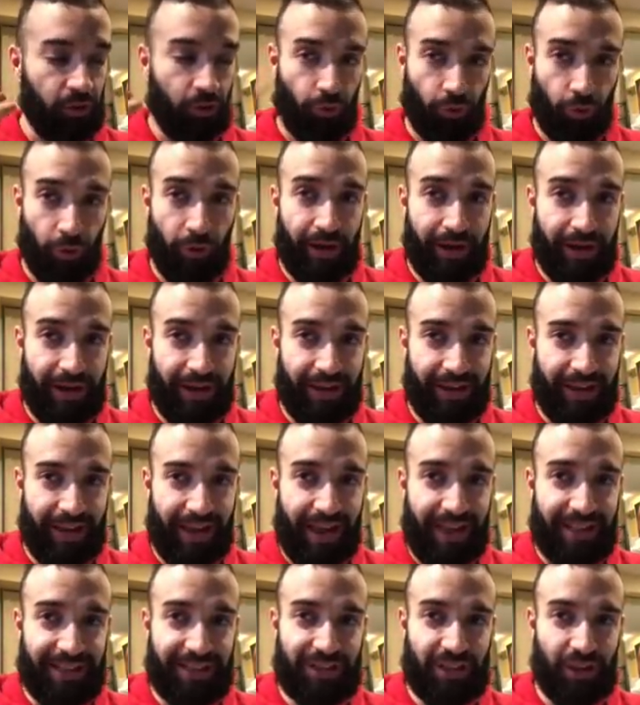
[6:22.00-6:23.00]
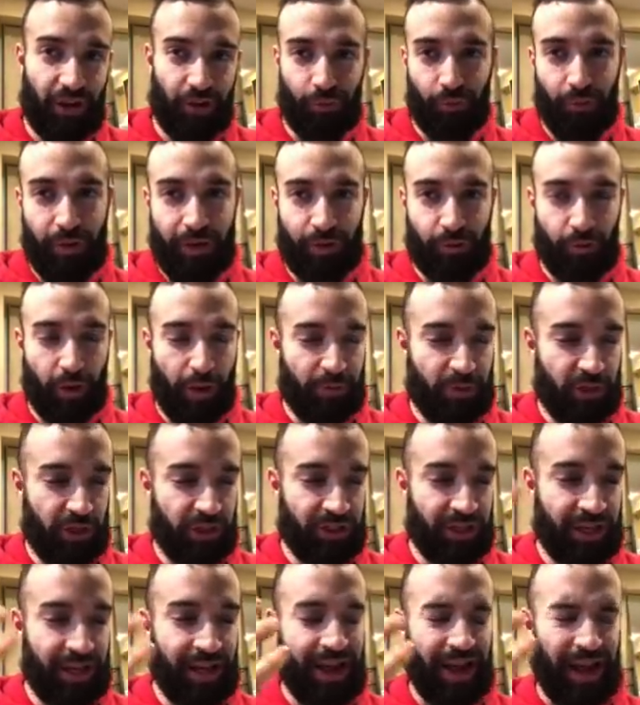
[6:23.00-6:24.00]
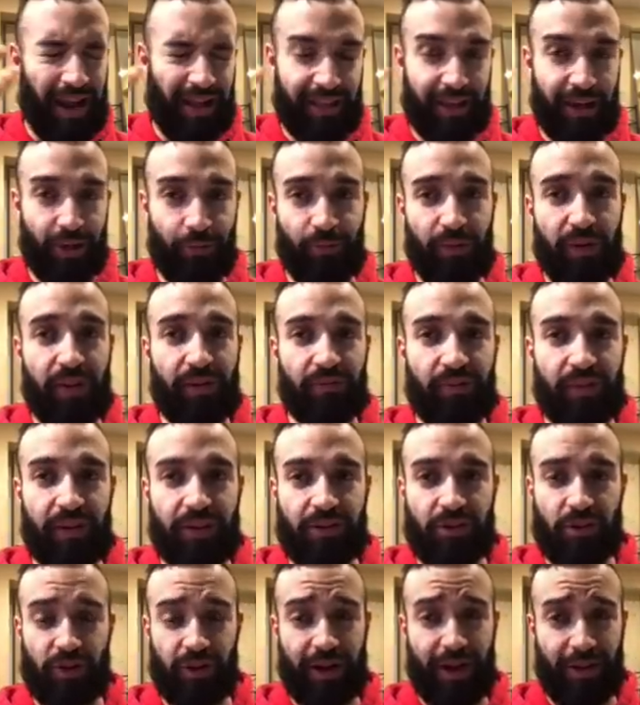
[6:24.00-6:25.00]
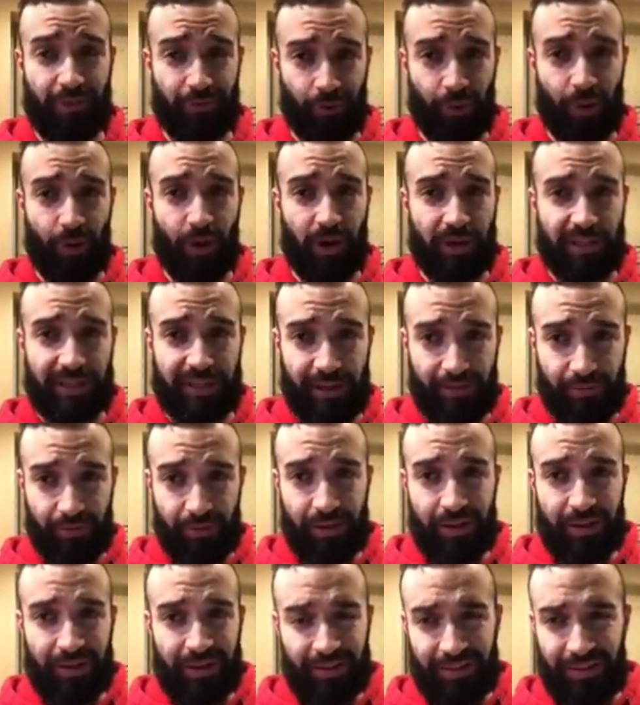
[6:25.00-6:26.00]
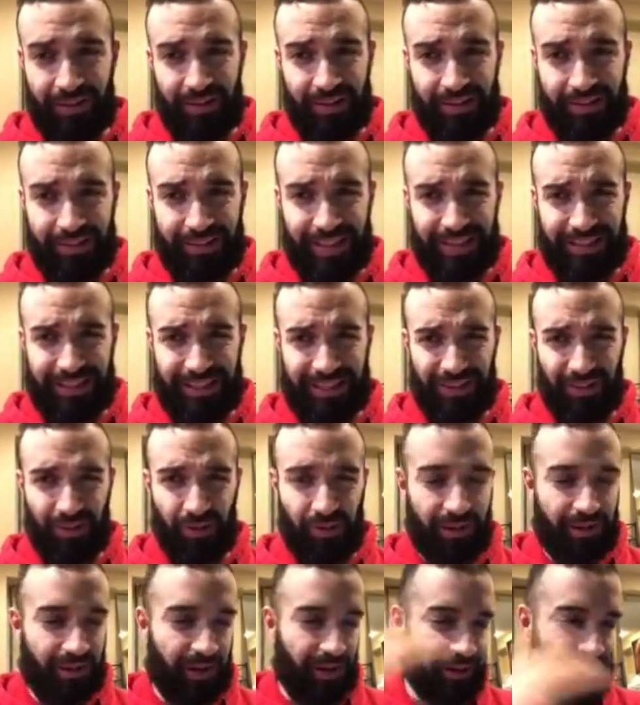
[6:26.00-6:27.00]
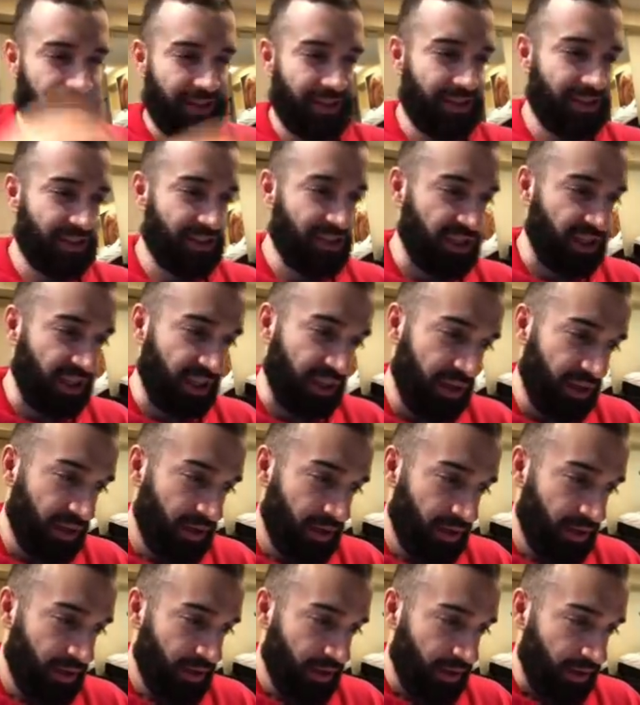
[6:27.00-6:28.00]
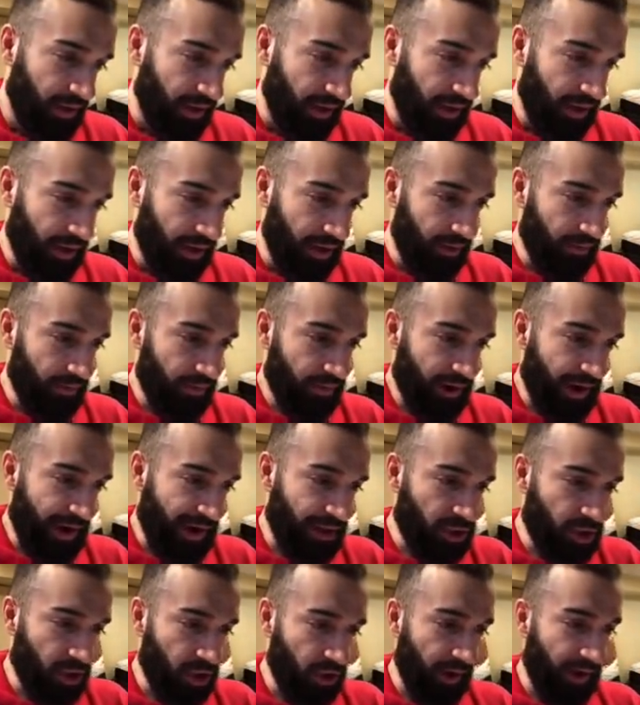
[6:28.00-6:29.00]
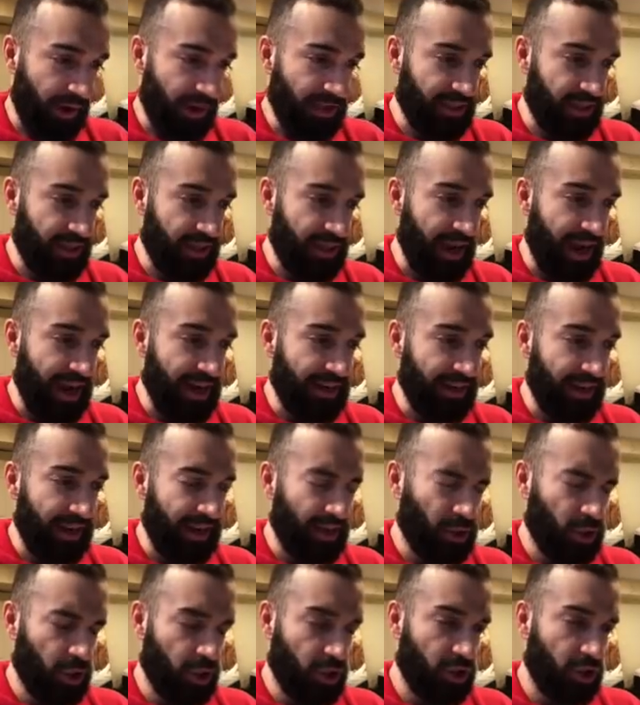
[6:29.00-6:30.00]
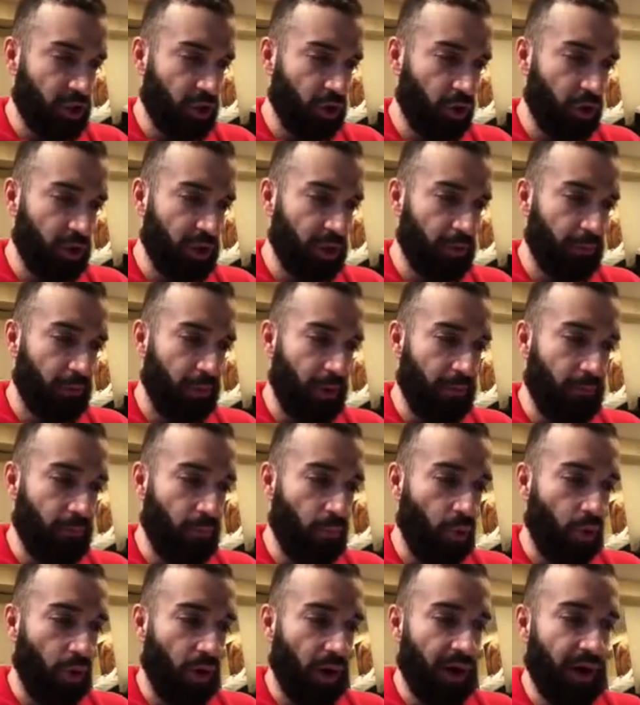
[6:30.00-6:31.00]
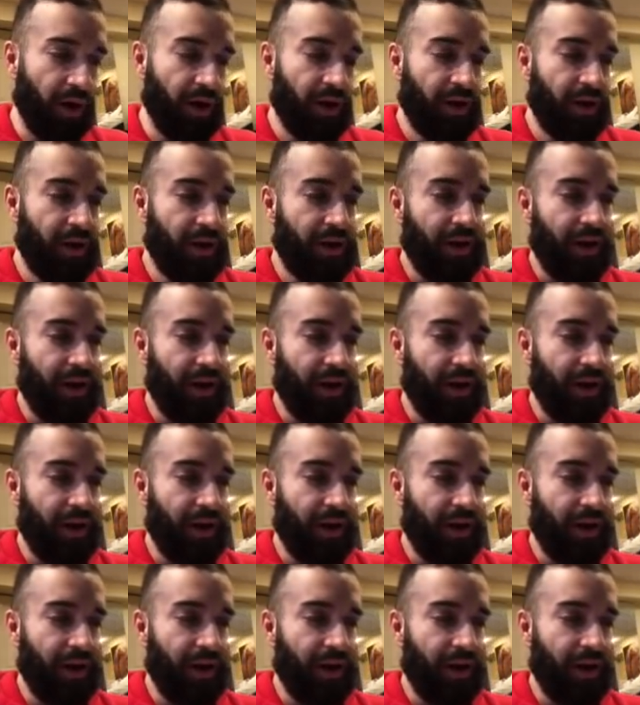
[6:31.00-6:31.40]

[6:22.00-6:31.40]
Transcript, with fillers: Three negate, or three interruptions, and then a V F D. So you're gonna have three cards left. Like that's literally nuts. That's insane. Uh, next, so like I said, nine dangers. You don't need to play more.